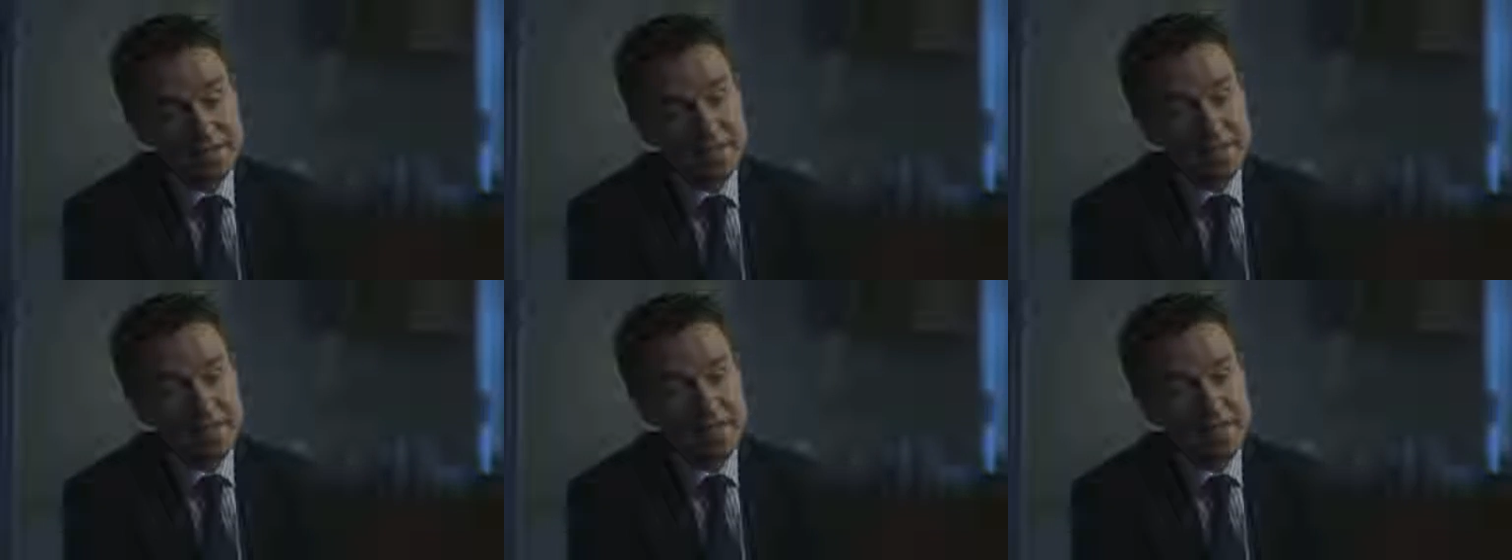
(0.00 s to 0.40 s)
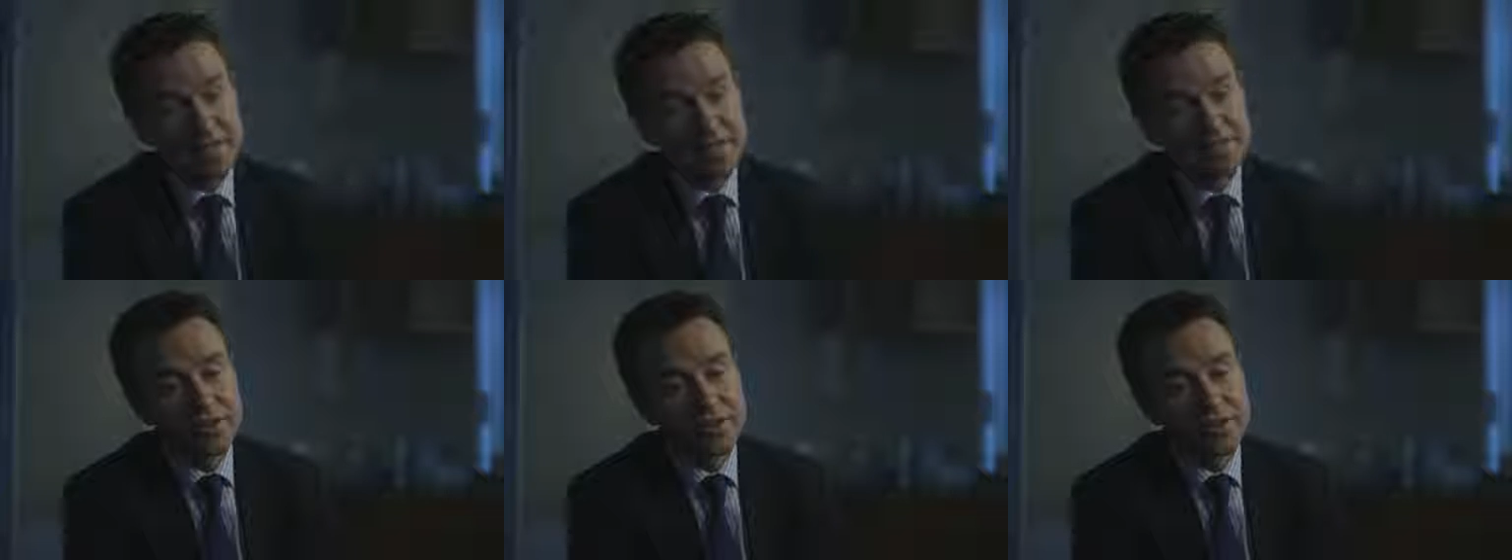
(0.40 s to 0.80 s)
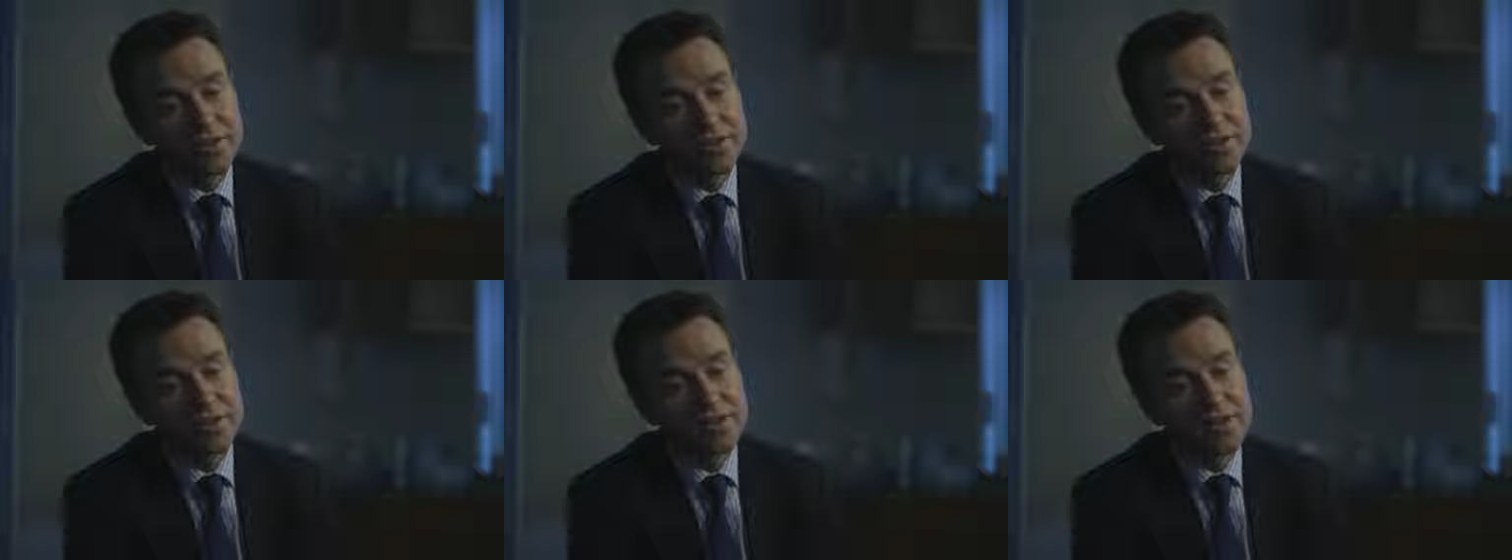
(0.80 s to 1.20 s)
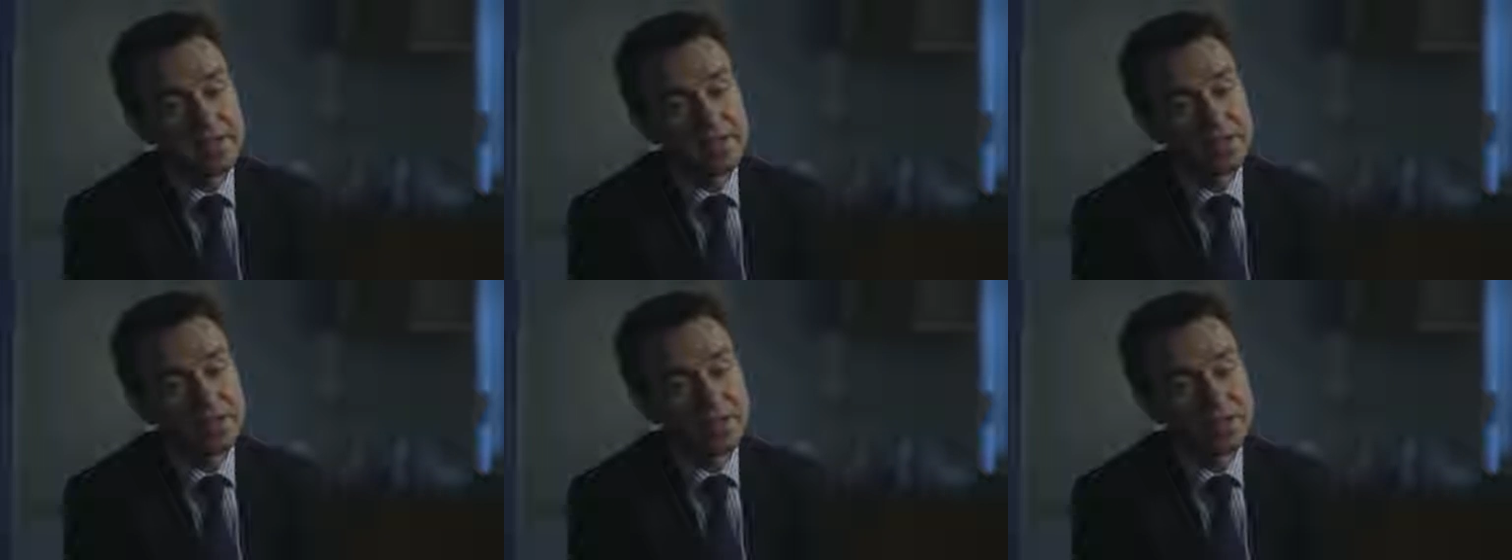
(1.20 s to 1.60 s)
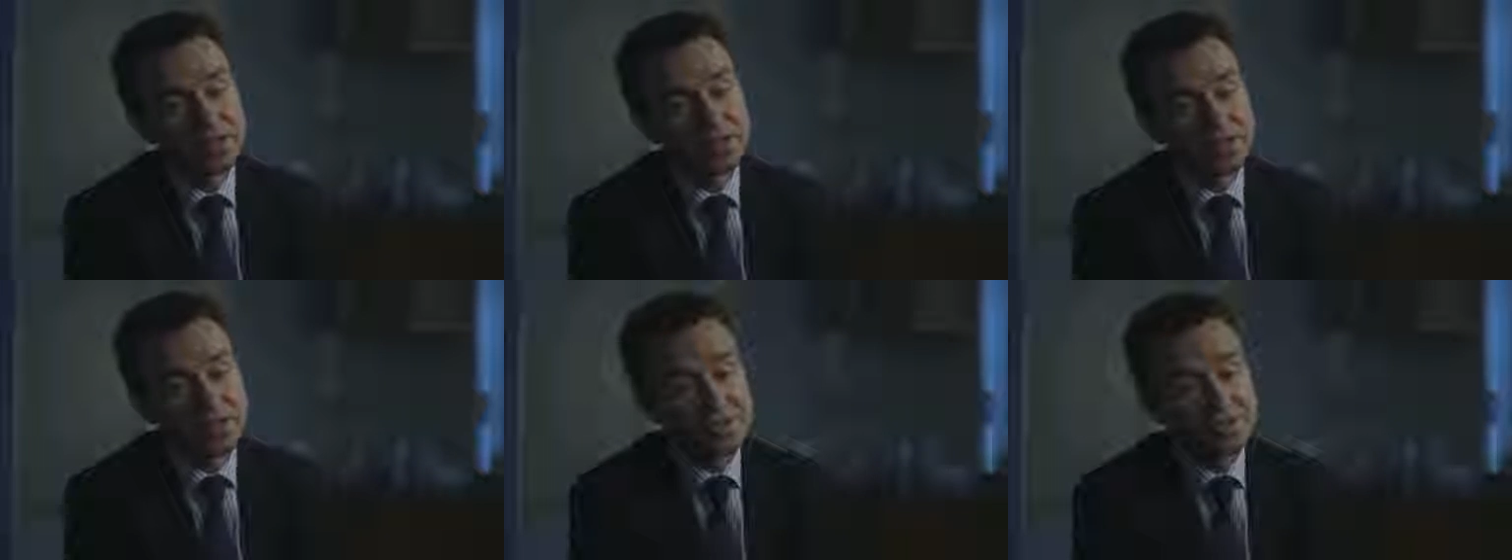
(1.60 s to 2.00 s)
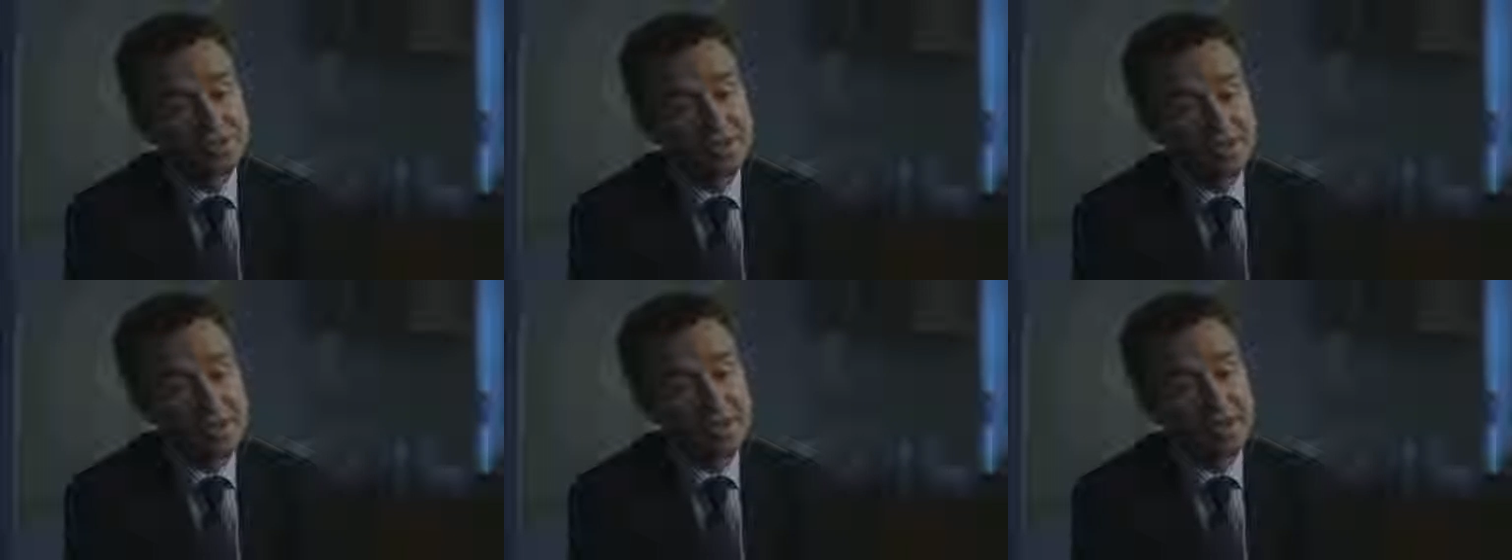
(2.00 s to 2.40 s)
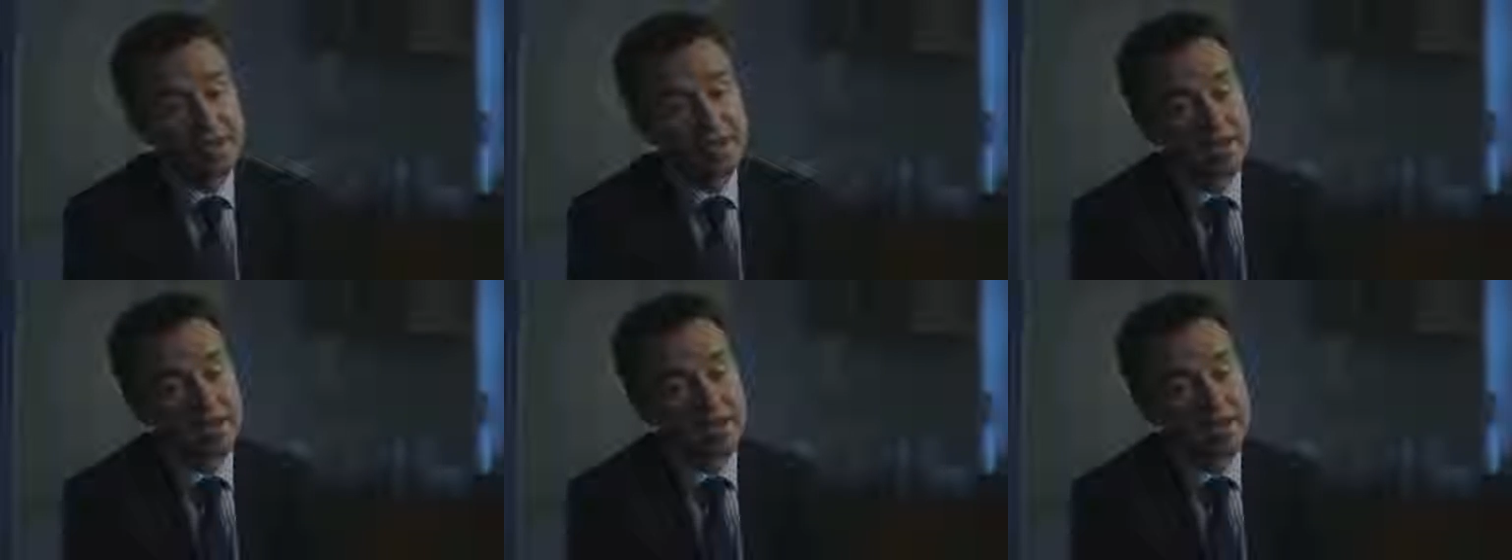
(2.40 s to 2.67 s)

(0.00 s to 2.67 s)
I mean, I think there was nothing short of a